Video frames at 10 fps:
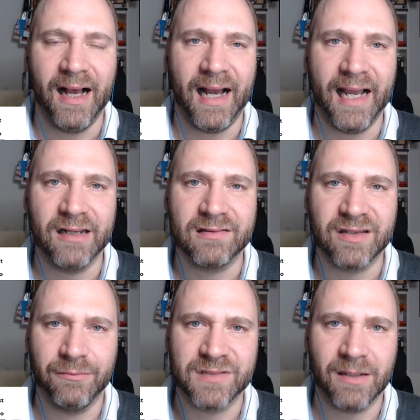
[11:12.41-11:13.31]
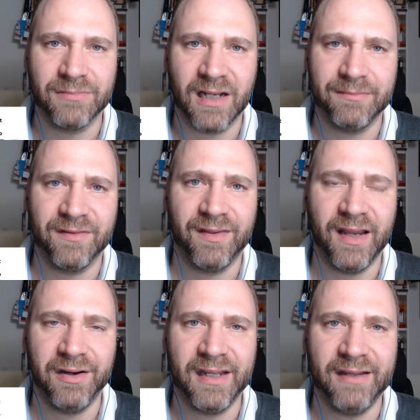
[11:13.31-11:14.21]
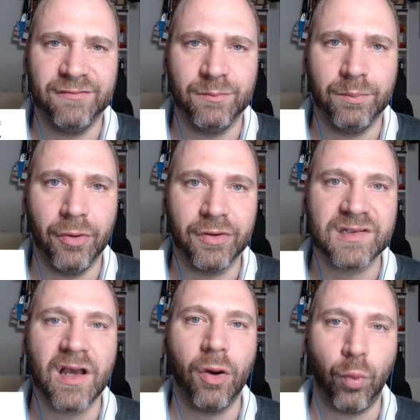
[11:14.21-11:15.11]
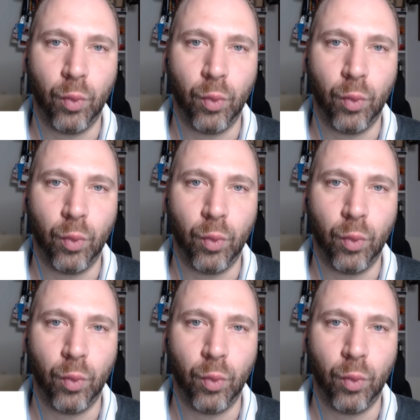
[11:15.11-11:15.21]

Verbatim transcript: I assume sometimes there are even books